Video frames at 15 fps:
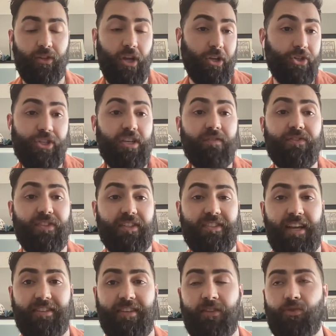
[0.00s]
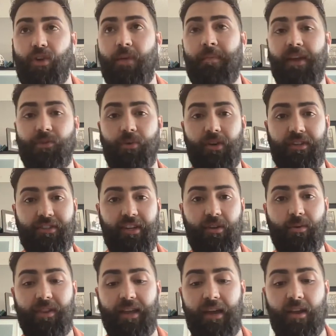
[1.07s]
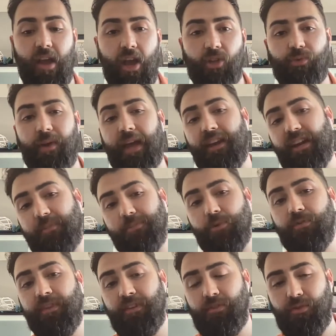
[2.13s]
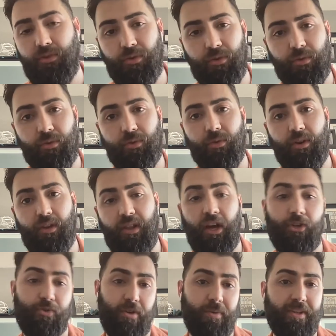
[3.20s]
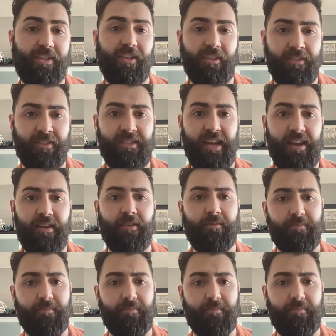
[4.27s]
achieved success in. So I may as well continue with that. So I ended up moving to luxury retail instead.